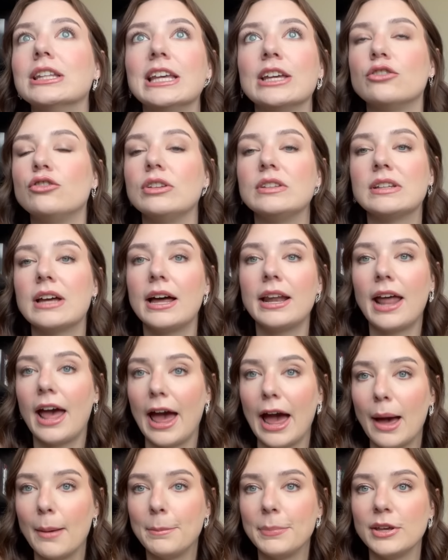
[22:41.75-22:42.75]
Like, she's not
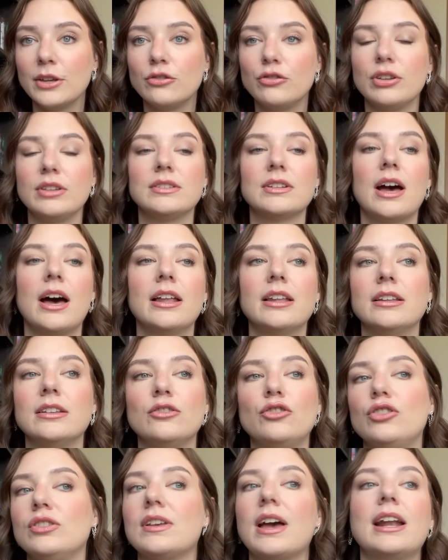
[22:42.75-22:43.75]
happy. She's
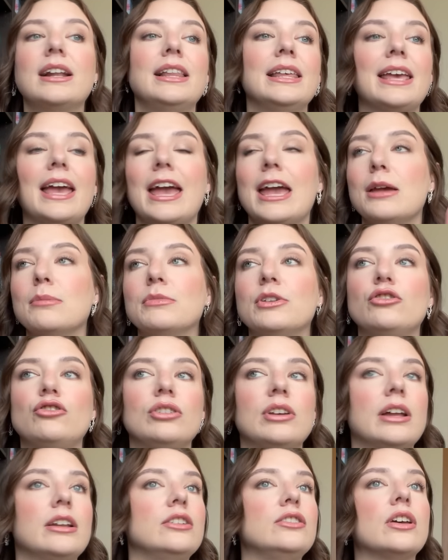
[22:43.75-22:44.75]
kind of like aimless.
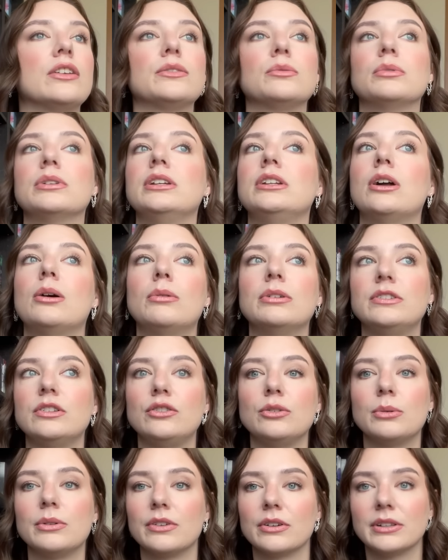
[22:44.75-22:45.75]
She kind of doesn't really know what to
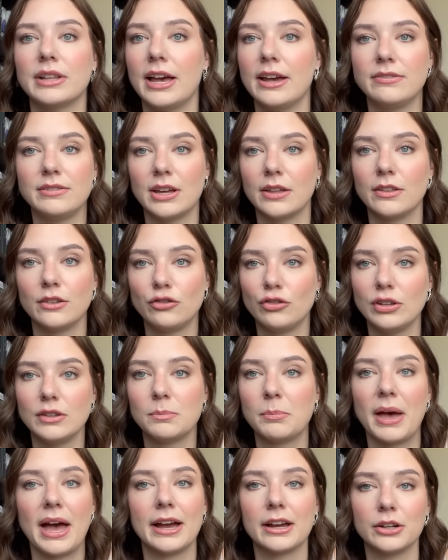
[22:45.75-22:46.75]
do with her life now that she's
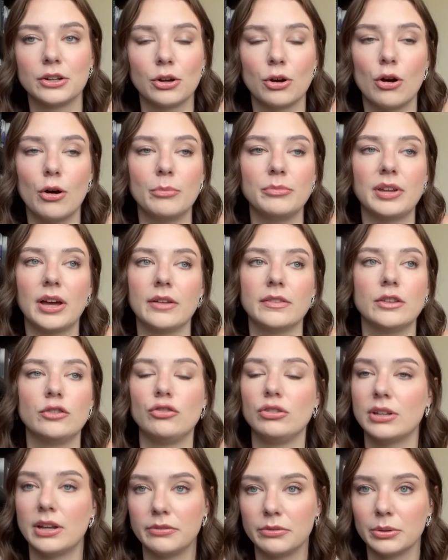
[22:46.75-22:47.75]
back in her hometown that
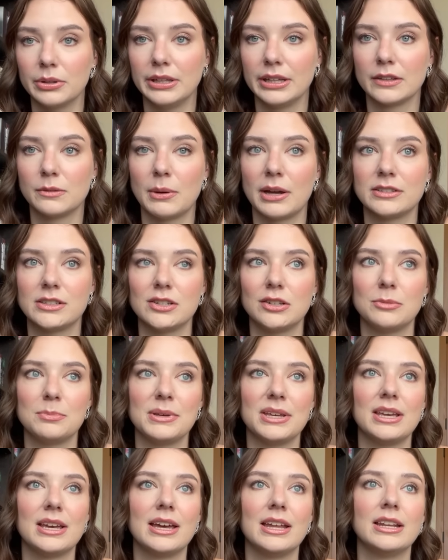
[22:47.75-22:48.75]
she never really expected to
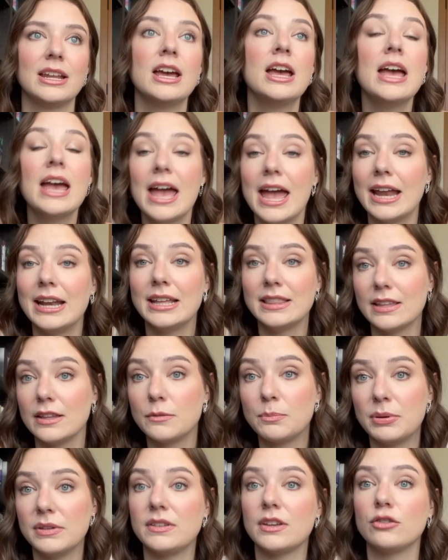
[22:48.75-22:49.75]
be in, and in this
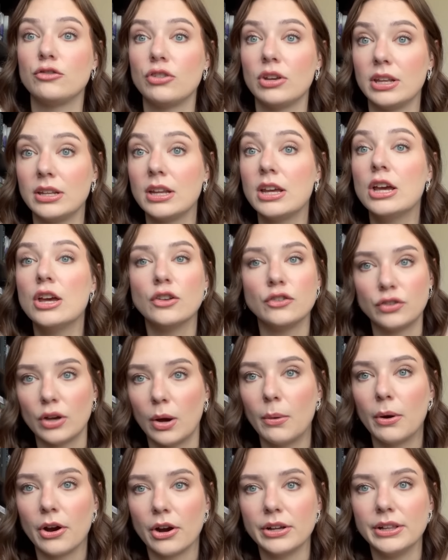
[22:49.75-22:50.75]
position
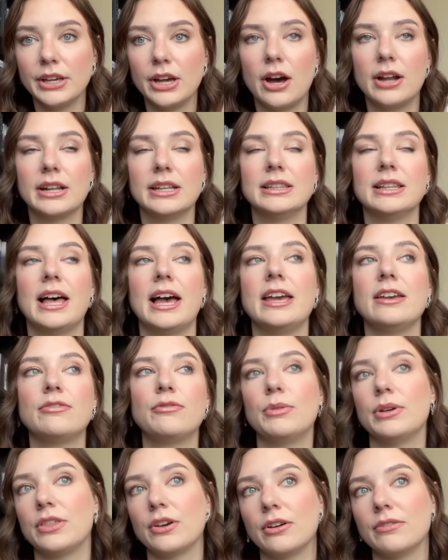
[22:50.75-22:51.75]
so early on in life
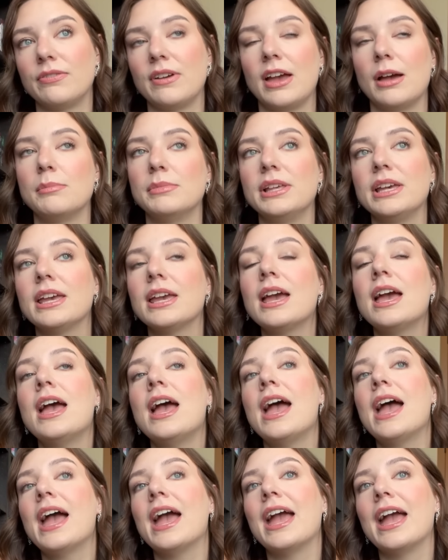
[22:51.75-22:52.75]
with her family.
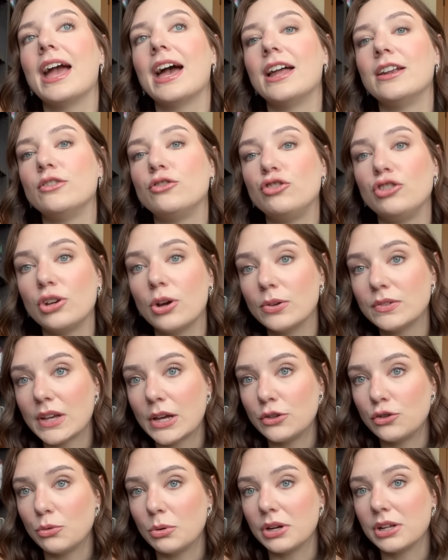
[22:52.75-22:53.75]
And she goes
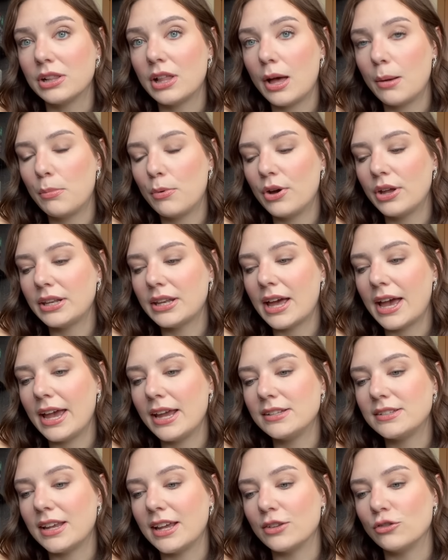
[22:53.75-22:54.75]
out to a club one
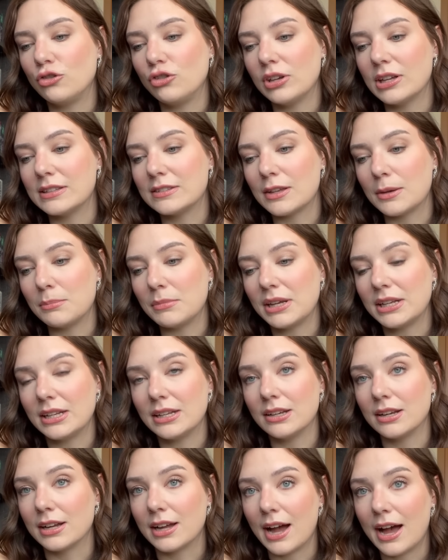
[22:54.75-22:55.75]
night and she ends up meeting
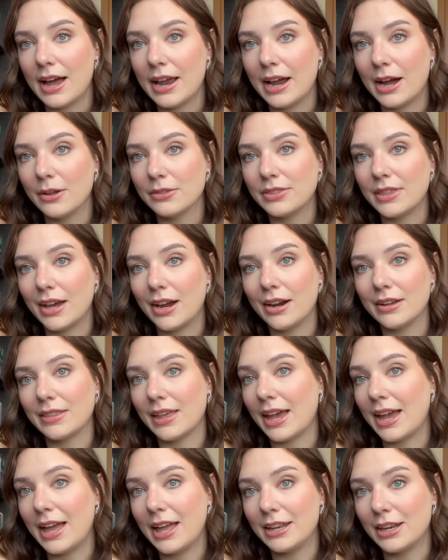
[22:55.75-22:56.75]
a guy out there.
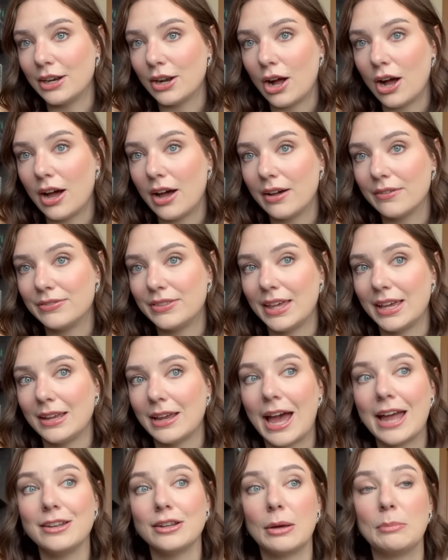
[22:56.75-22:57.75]
They hit it off. They
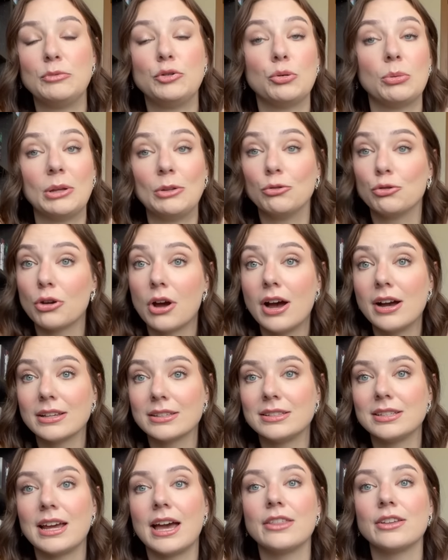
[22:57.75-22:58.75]
end up doing
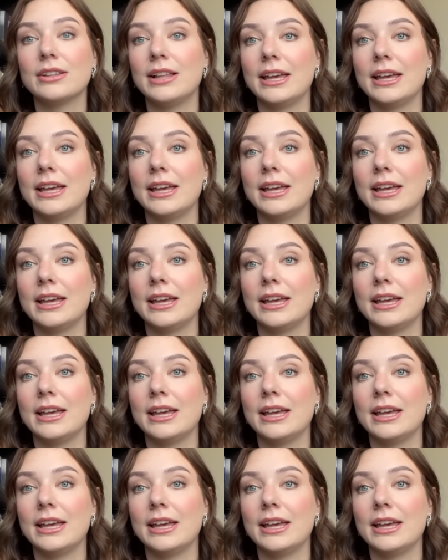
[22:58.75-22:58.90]
drugs together.